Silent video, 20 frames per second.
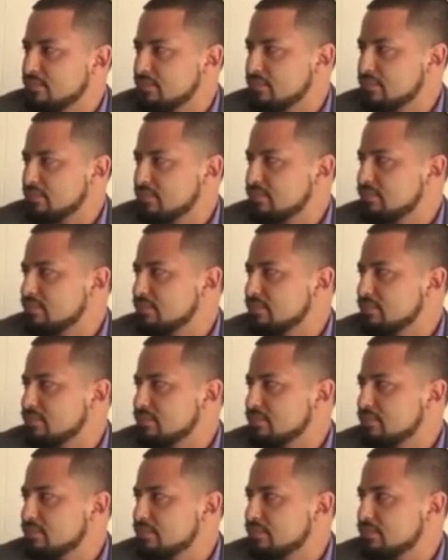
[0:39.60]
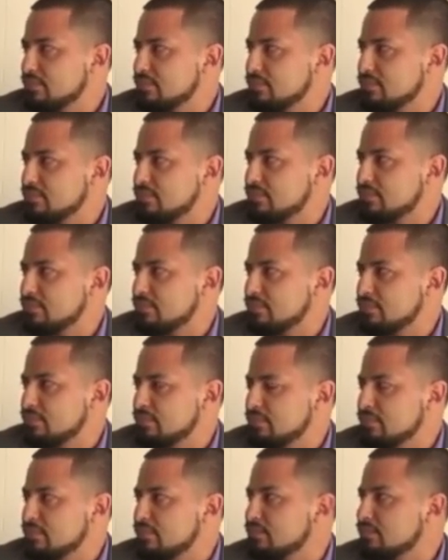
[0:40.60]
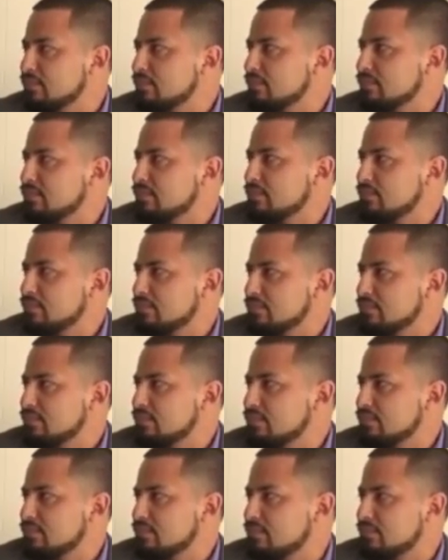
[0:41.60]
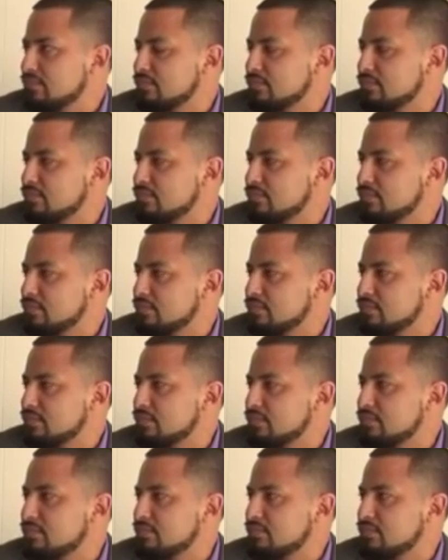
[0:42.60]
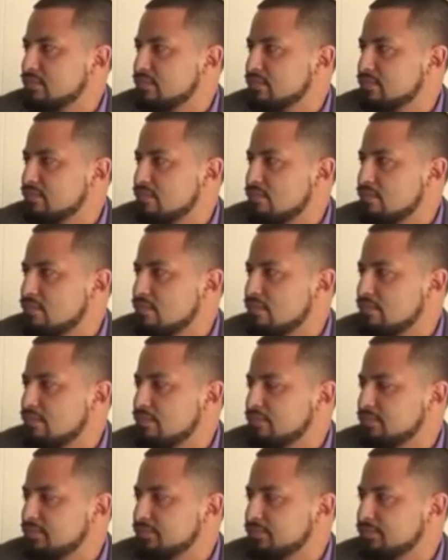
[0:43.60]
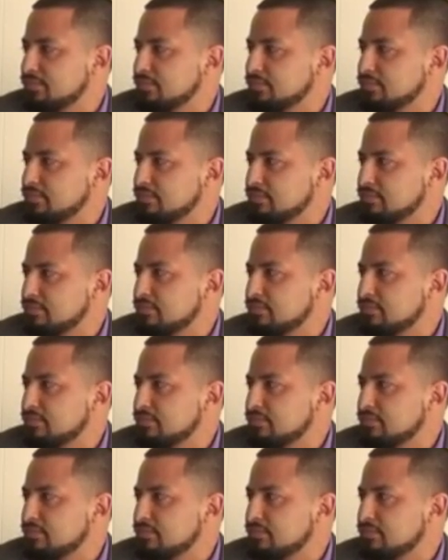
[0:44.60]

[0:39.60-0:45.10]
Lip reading: [no speech]